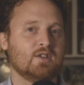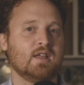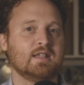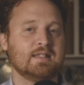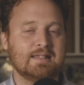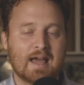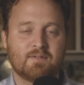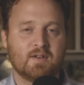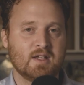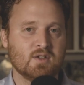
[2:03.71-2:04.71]
this,
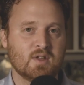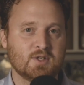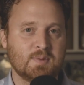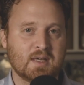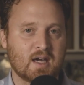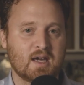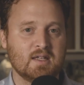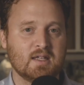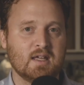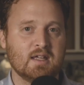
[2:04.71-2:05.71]
definitely do this
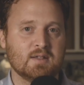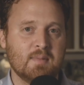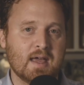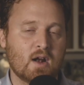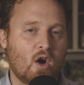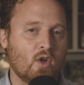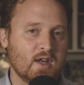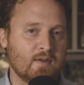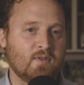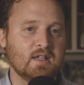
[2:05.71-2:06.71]
because it has made all the
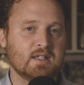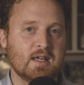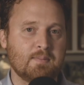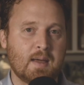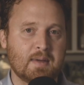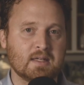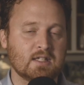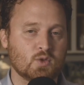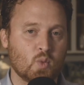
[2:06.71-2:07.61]
difference in my business when